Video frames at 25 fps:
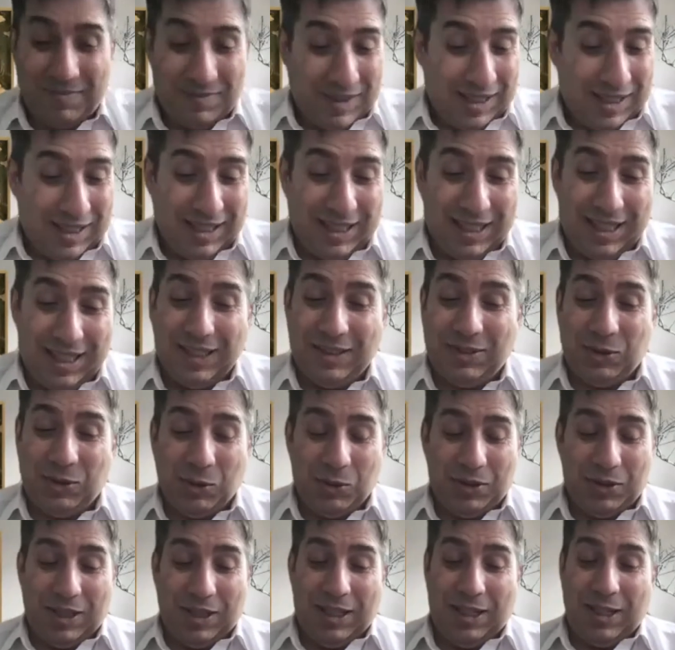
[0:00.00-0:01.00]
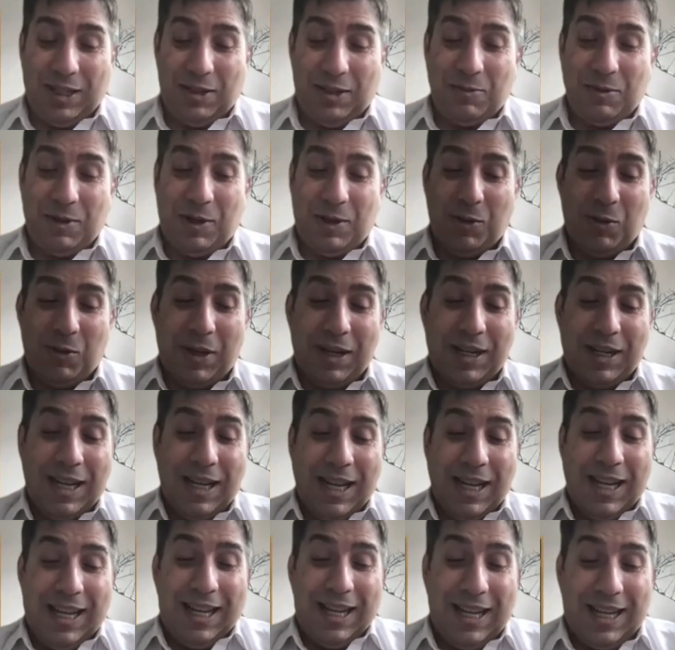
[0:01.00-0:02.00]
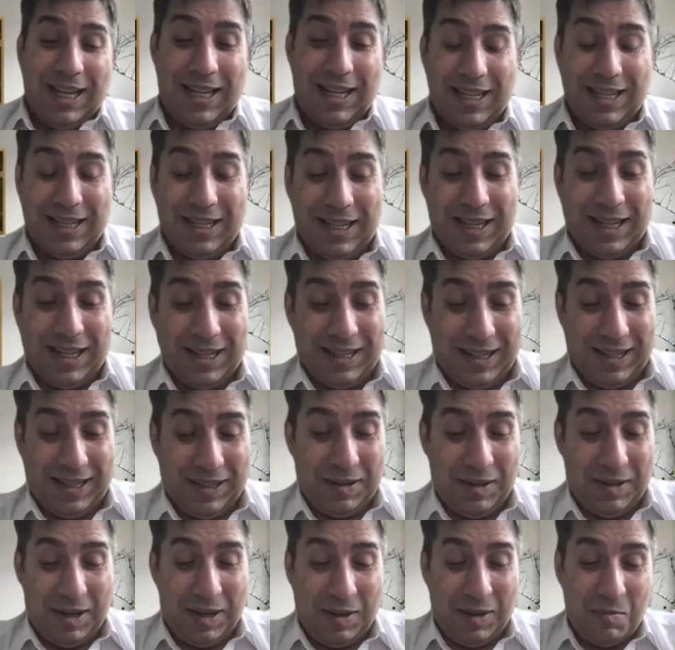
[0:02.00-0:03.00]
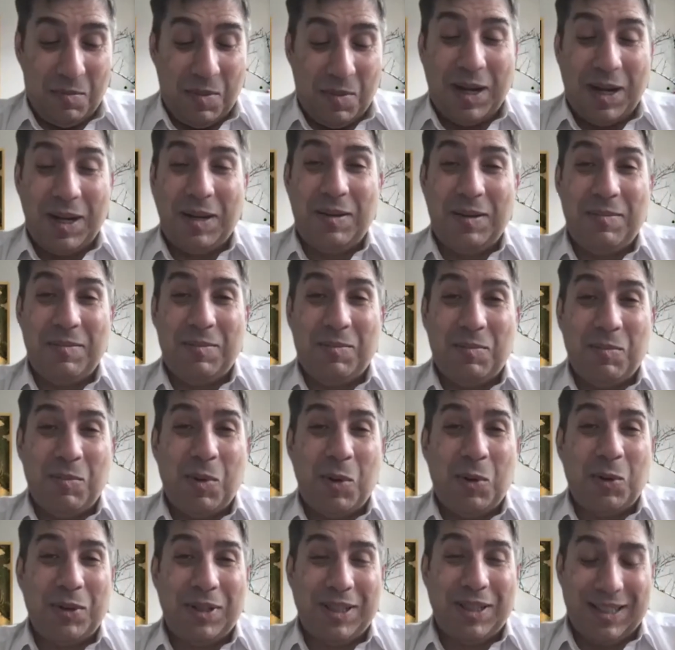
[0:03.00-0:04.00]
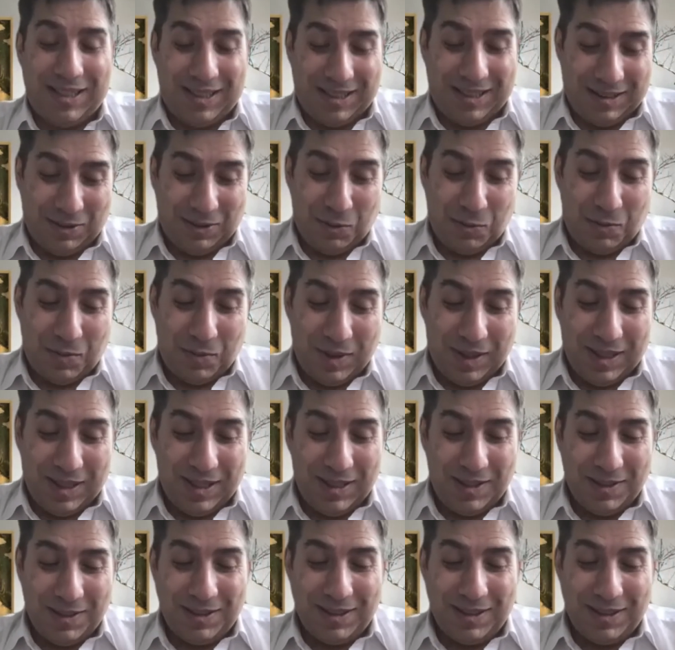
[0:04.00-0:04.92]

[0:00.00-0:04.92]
I, I totally agree with you. I, uh, I in, in, my modest opinion,